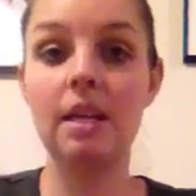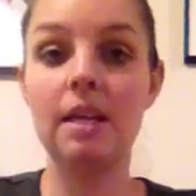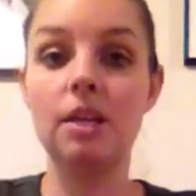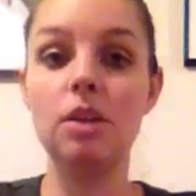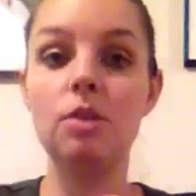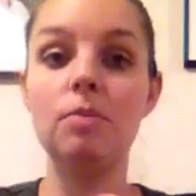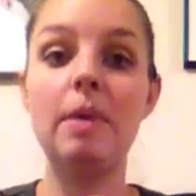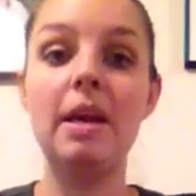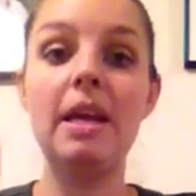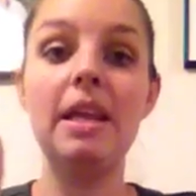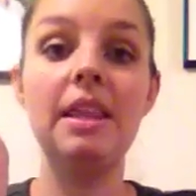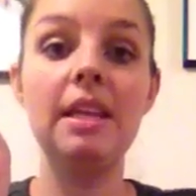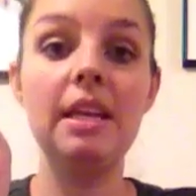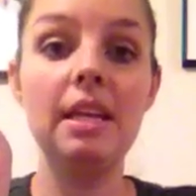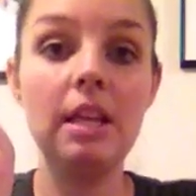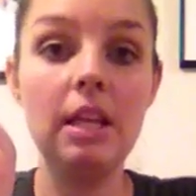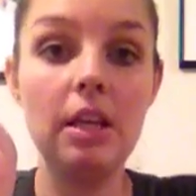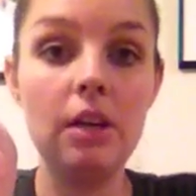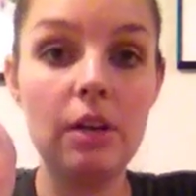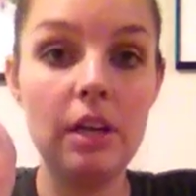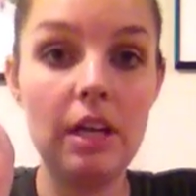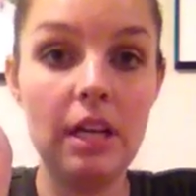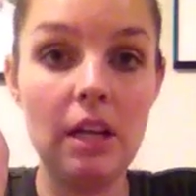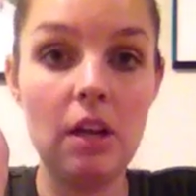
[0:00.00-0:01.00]
You may think that
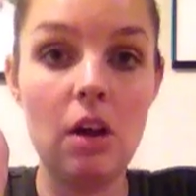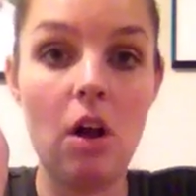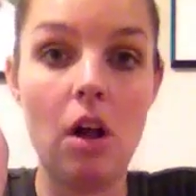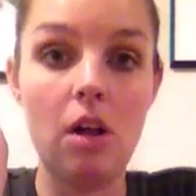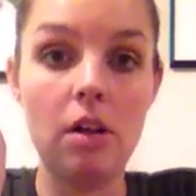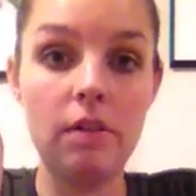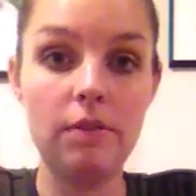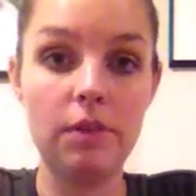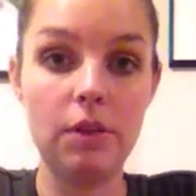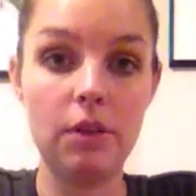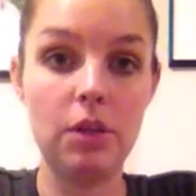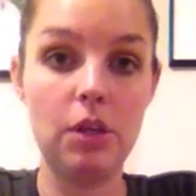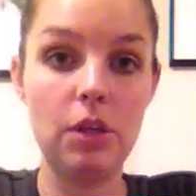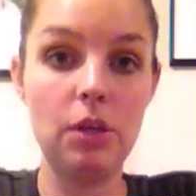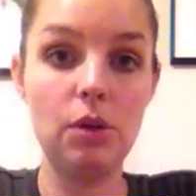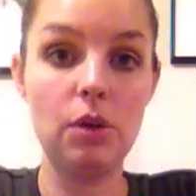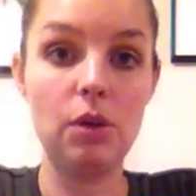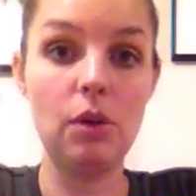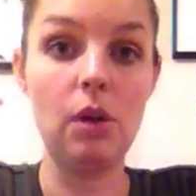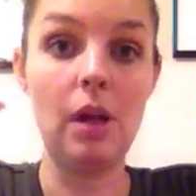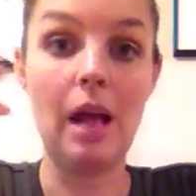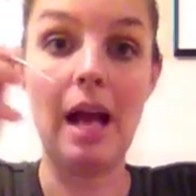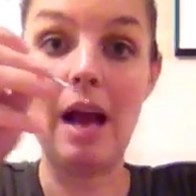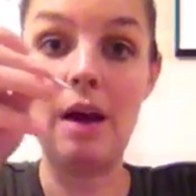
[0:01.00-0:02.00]
you're getting all of your
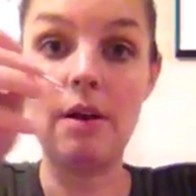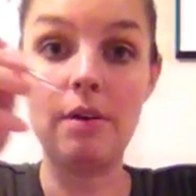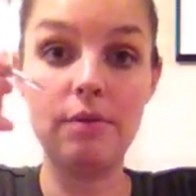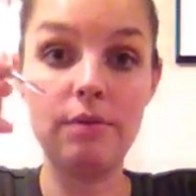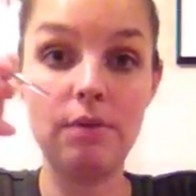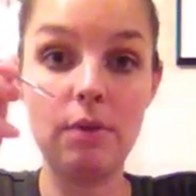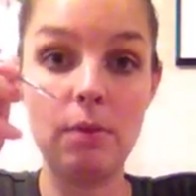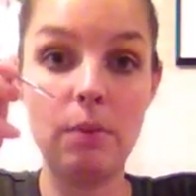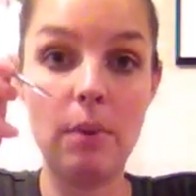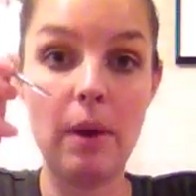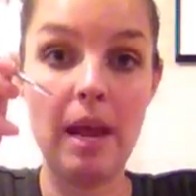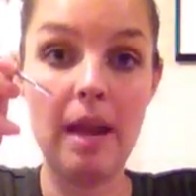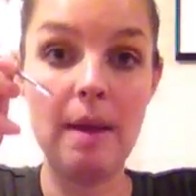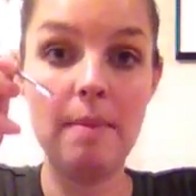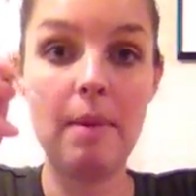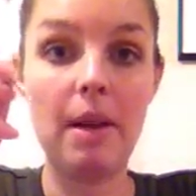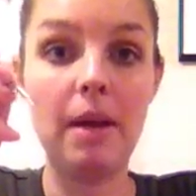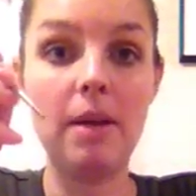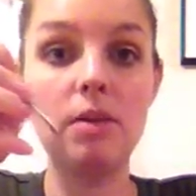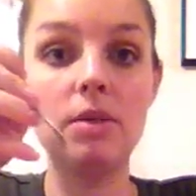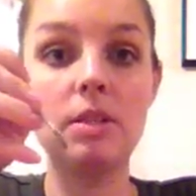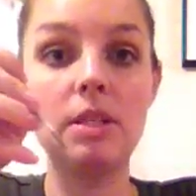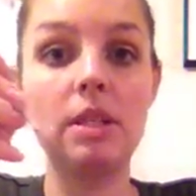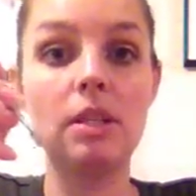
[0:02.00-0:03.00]
cuticle out of the way by
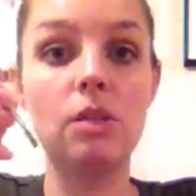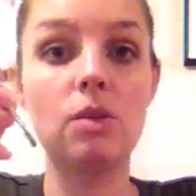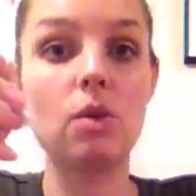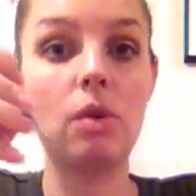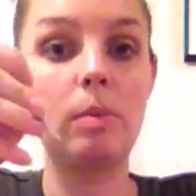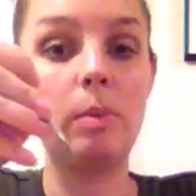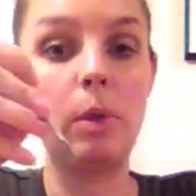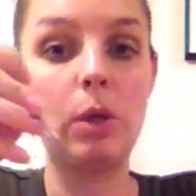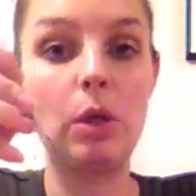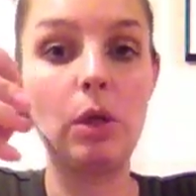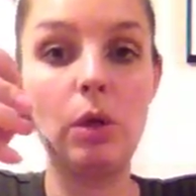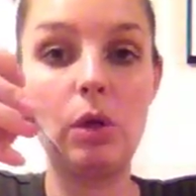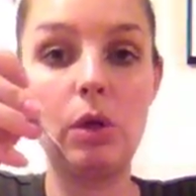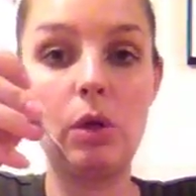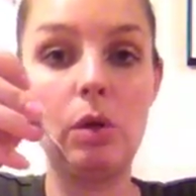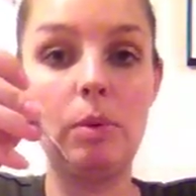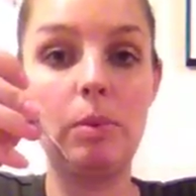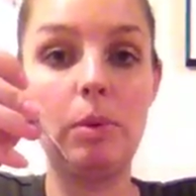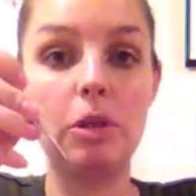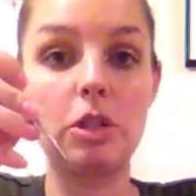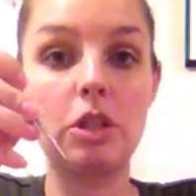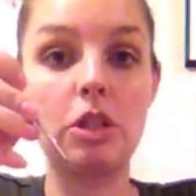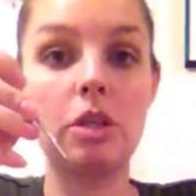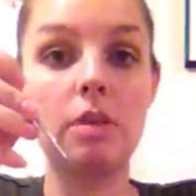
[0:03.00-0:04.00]
using a normal cuticle
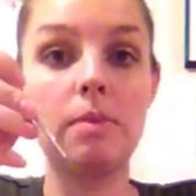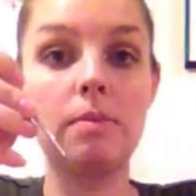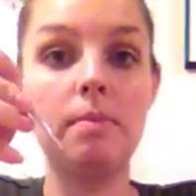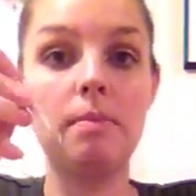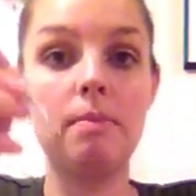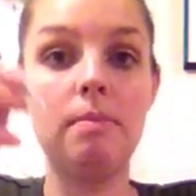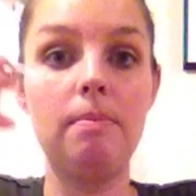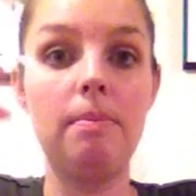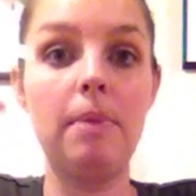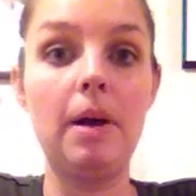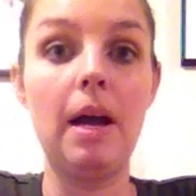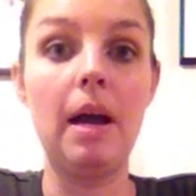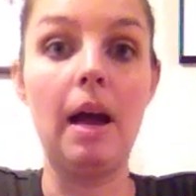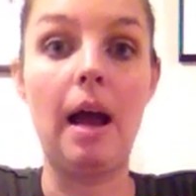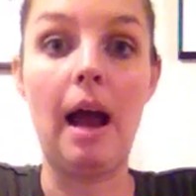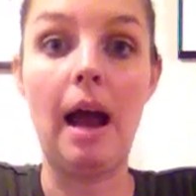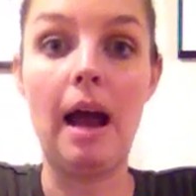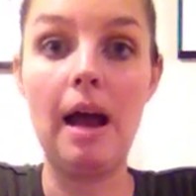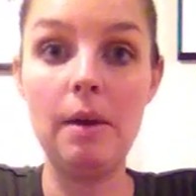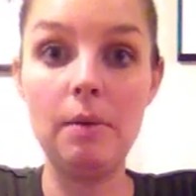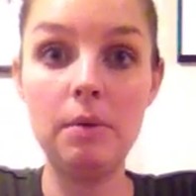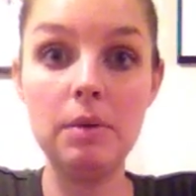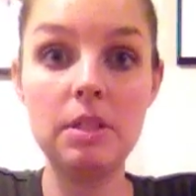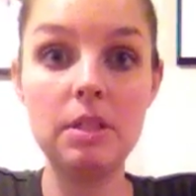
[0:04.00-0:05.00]
pusher, but
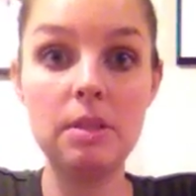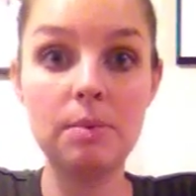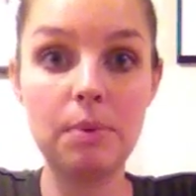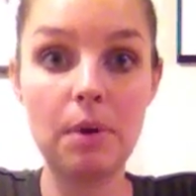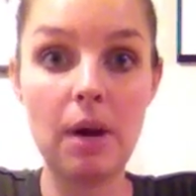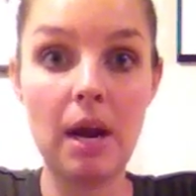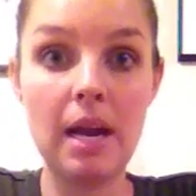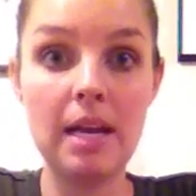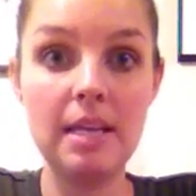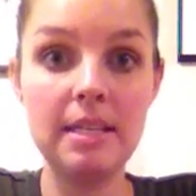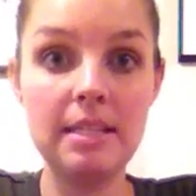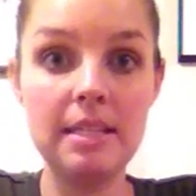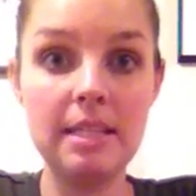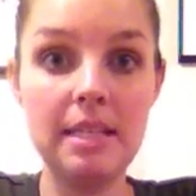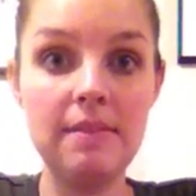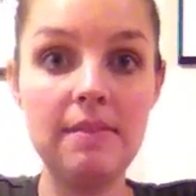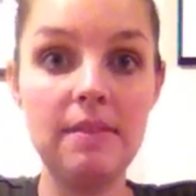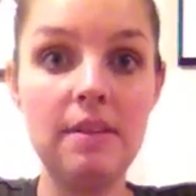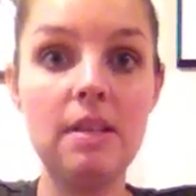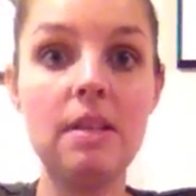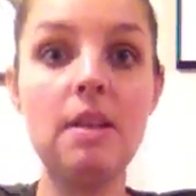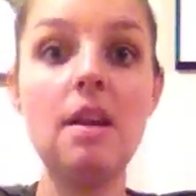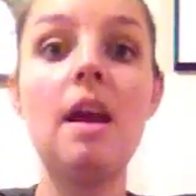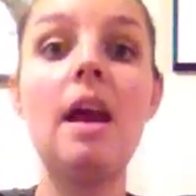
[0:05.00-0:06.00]
I was surprised
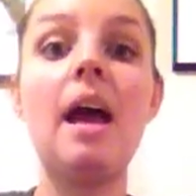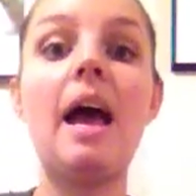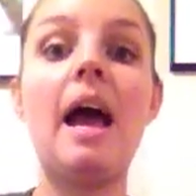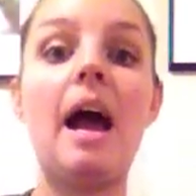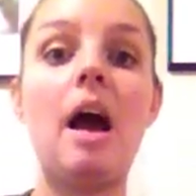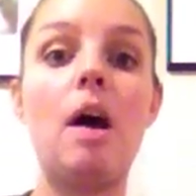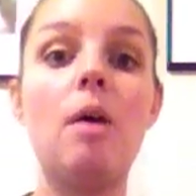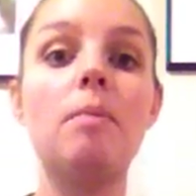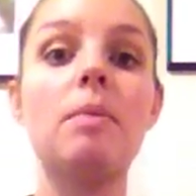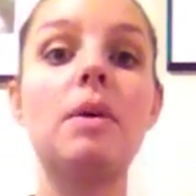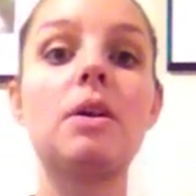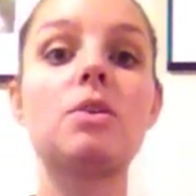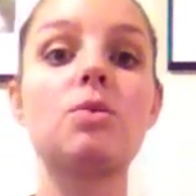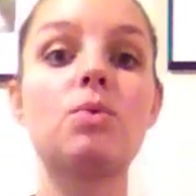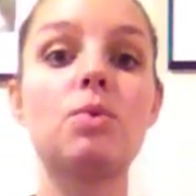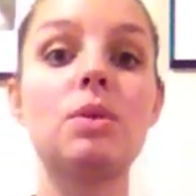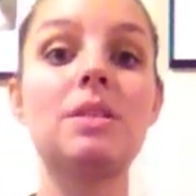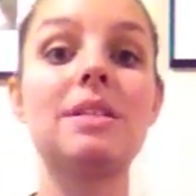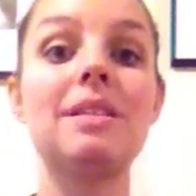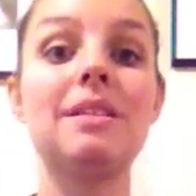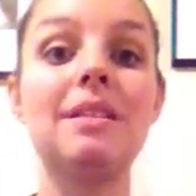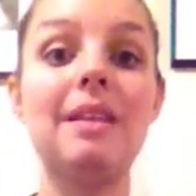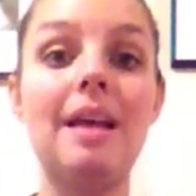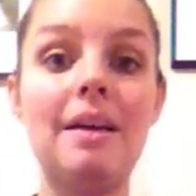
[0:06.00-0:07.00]
even how much
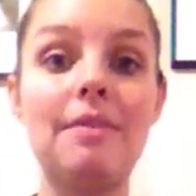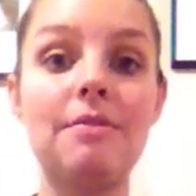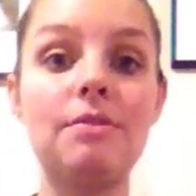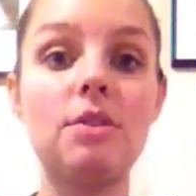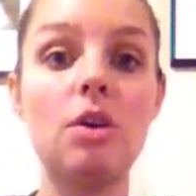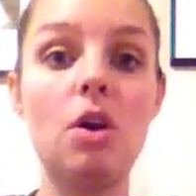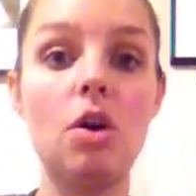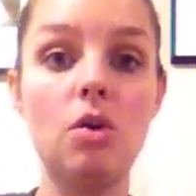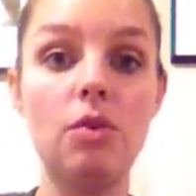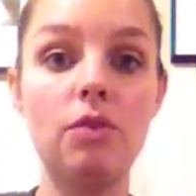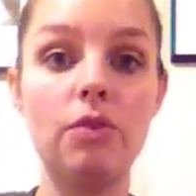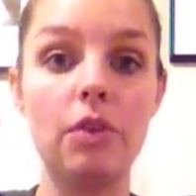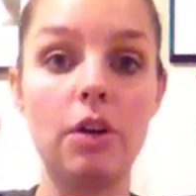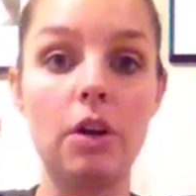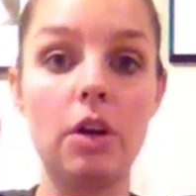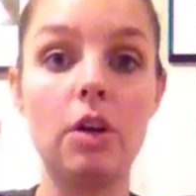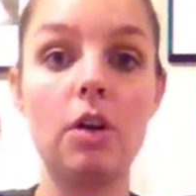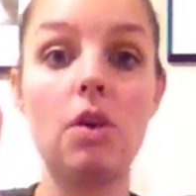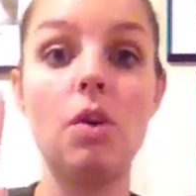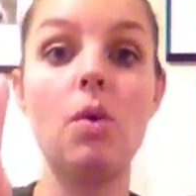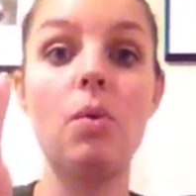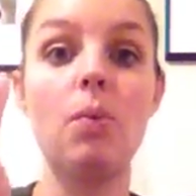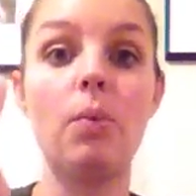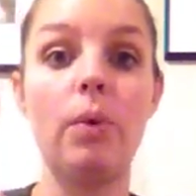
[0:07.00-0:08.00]
was left over
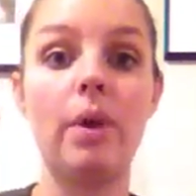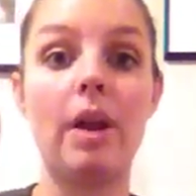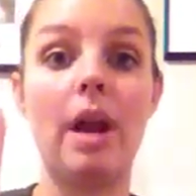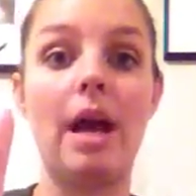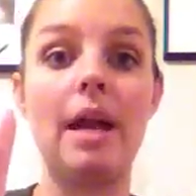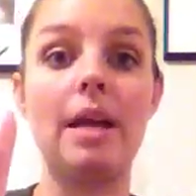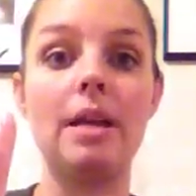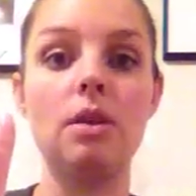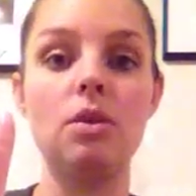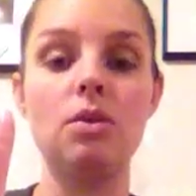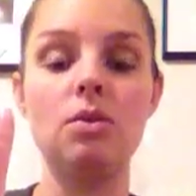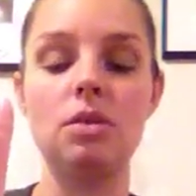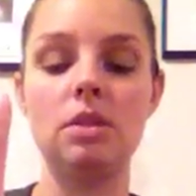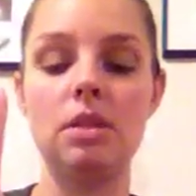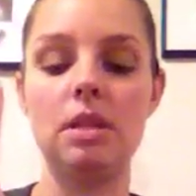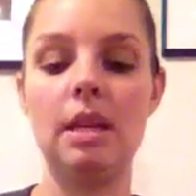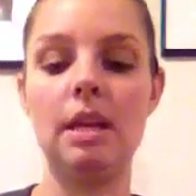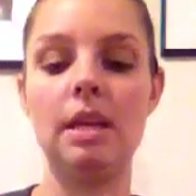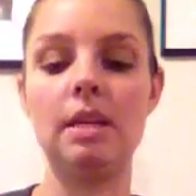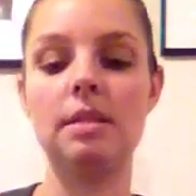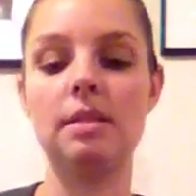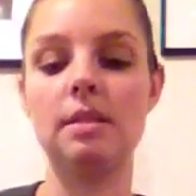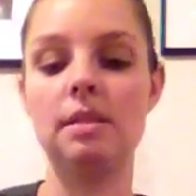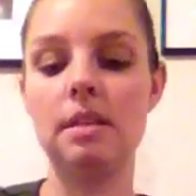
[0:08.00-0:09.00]
when I used
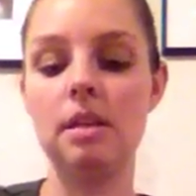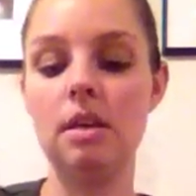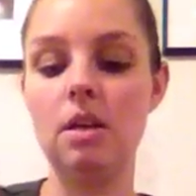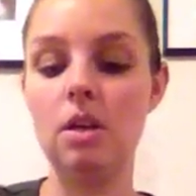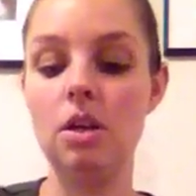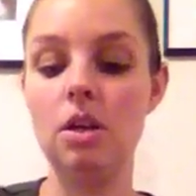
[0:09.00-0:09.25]
this.